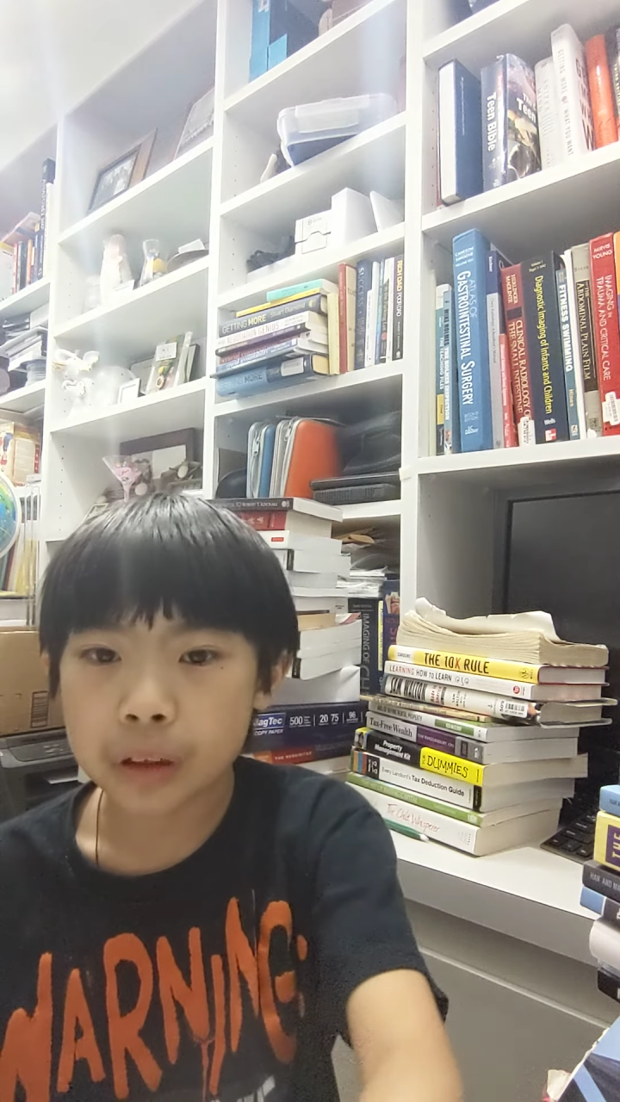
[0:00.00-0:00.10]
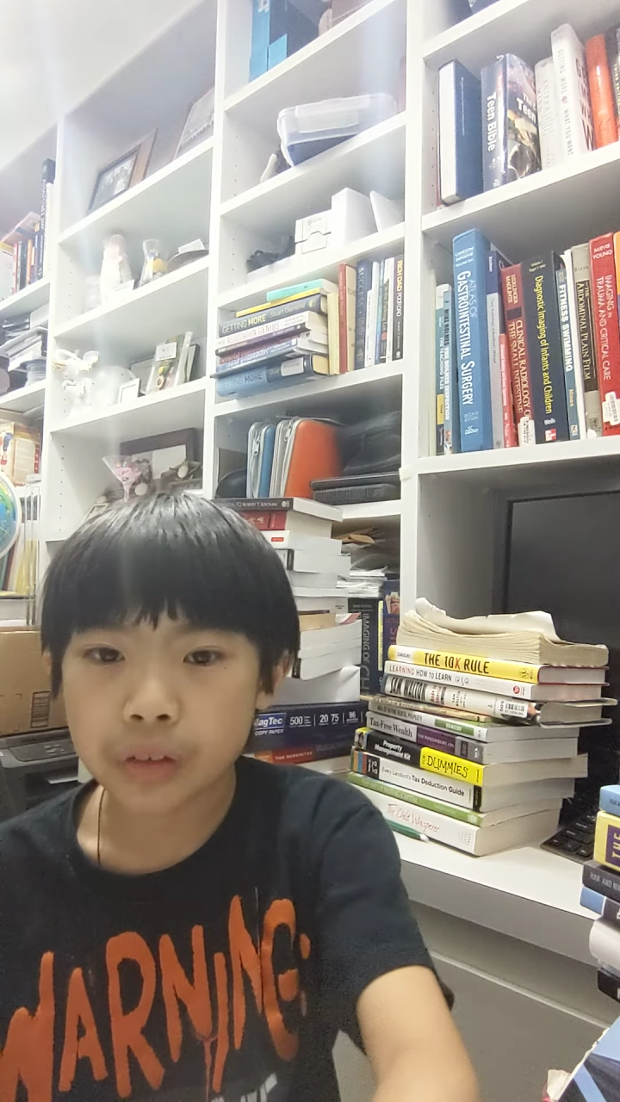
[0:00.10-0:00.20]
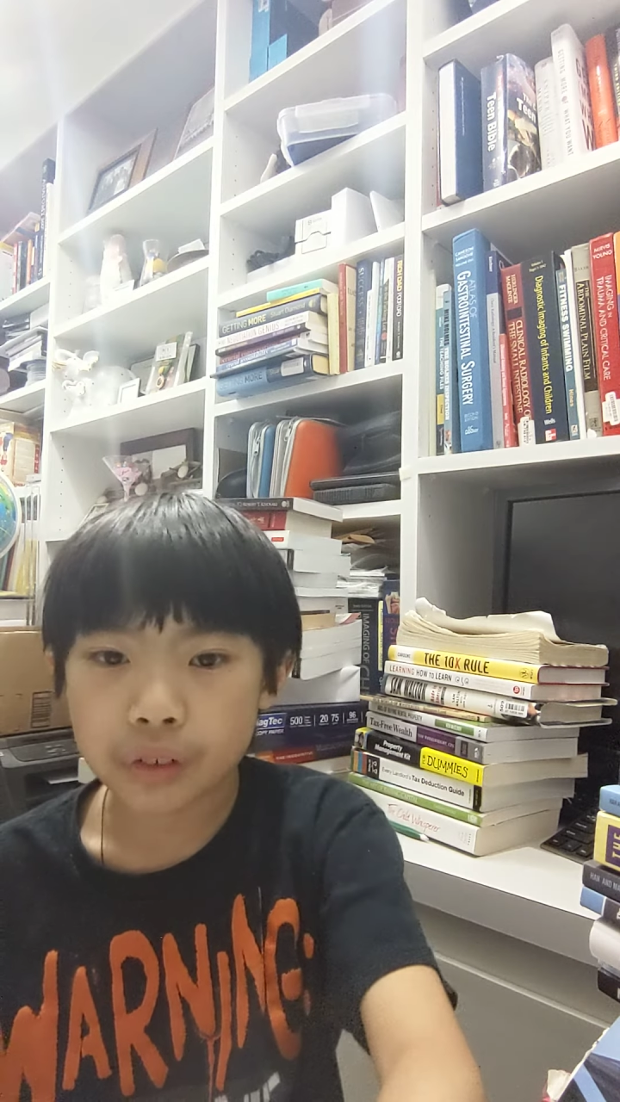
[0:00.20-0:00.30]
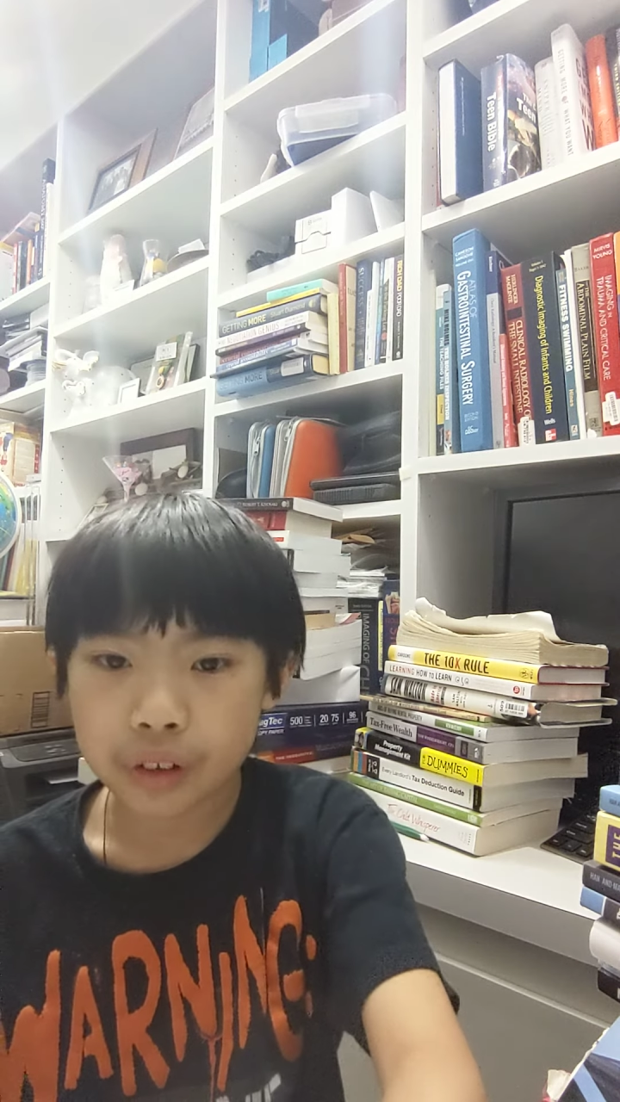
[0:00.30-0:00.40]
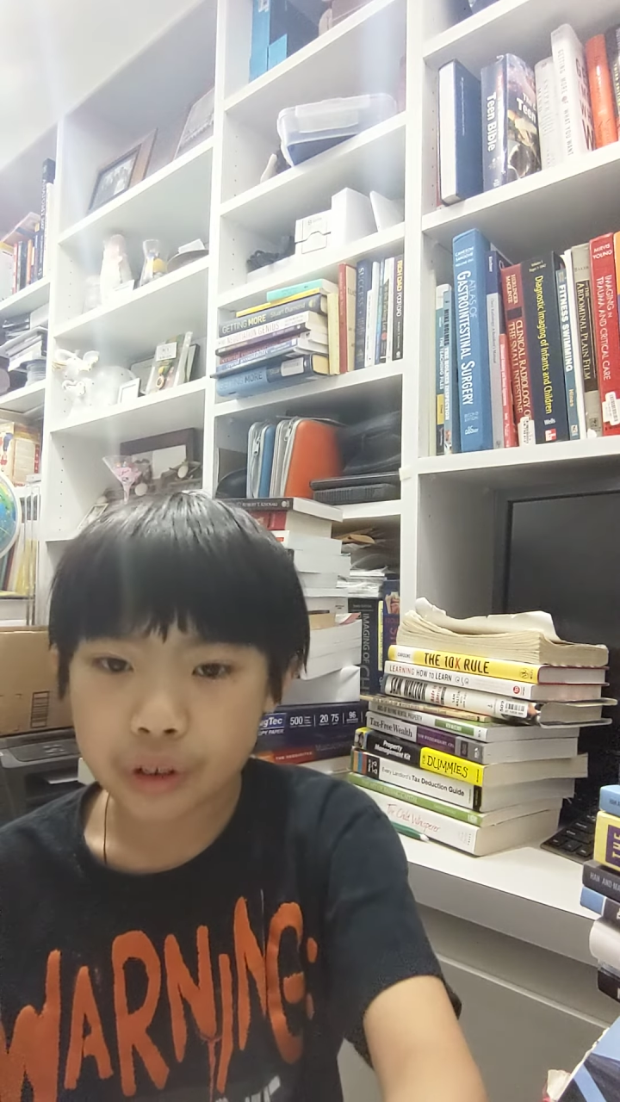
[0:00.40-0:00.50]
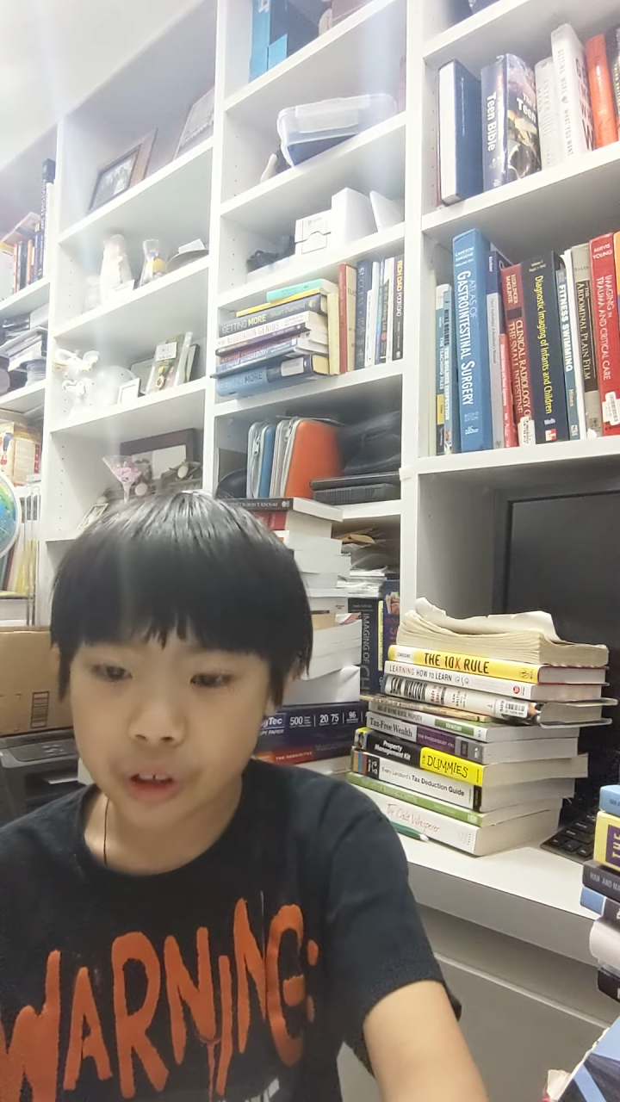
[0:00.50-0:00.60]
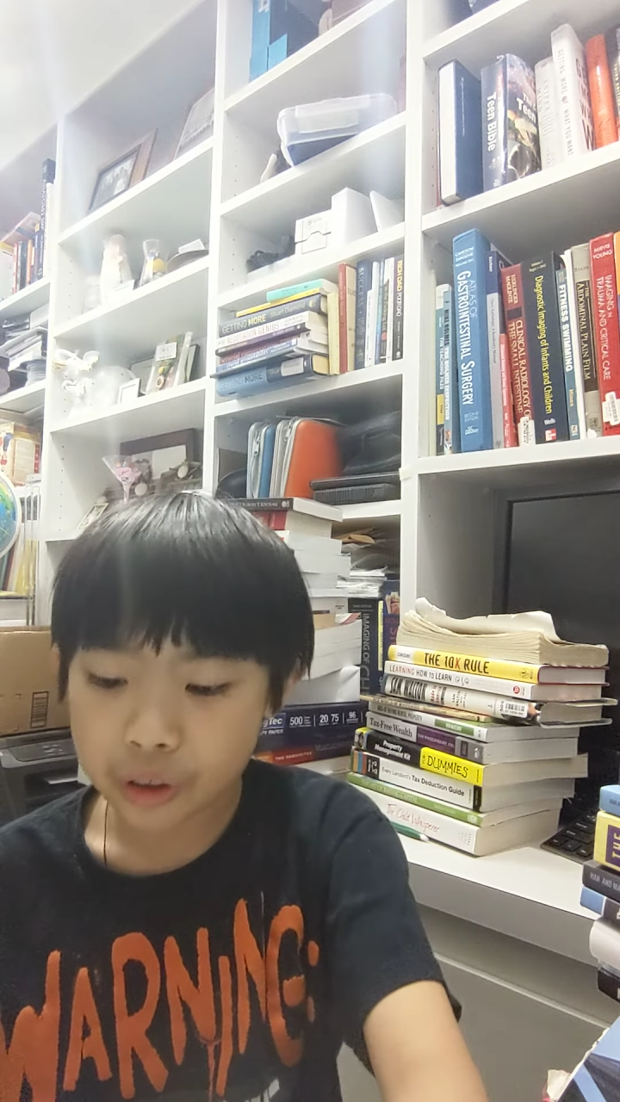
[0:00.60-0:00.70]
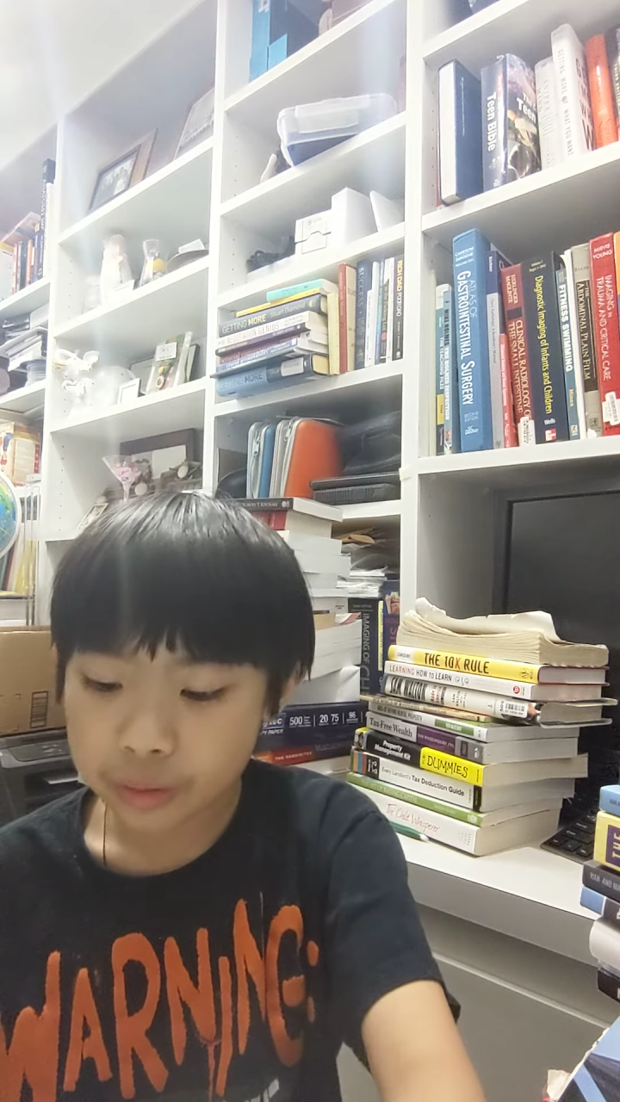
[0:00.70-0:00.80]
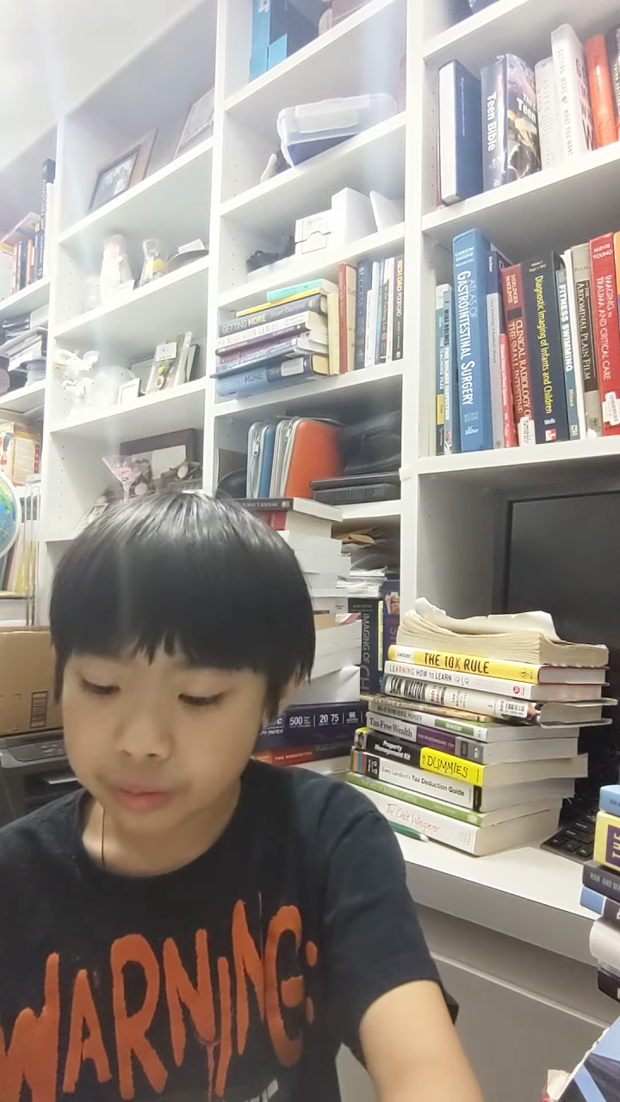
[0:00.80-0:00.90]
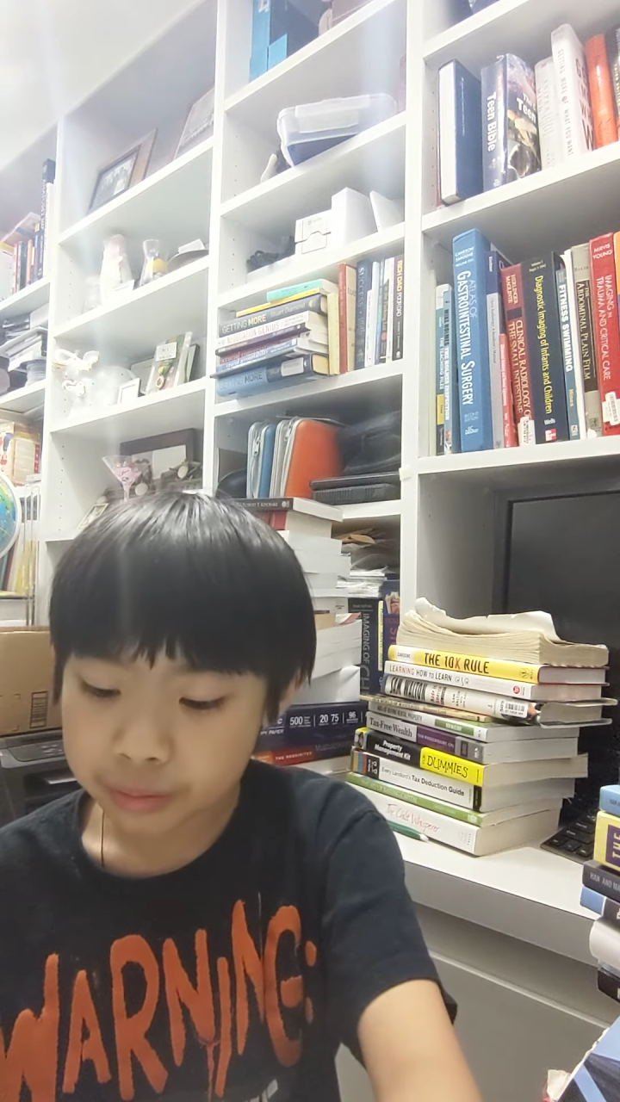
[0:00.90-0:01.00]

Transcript: the future.